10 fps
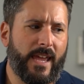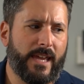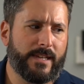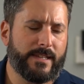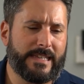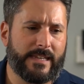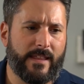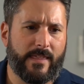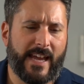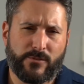
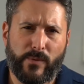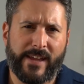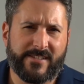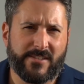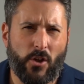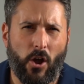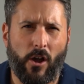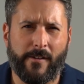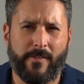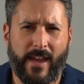And that's when I
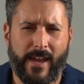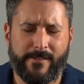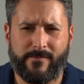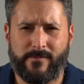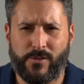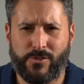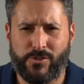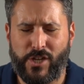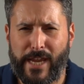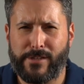saw that
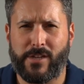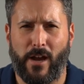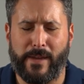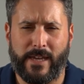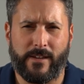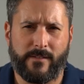there's change coming,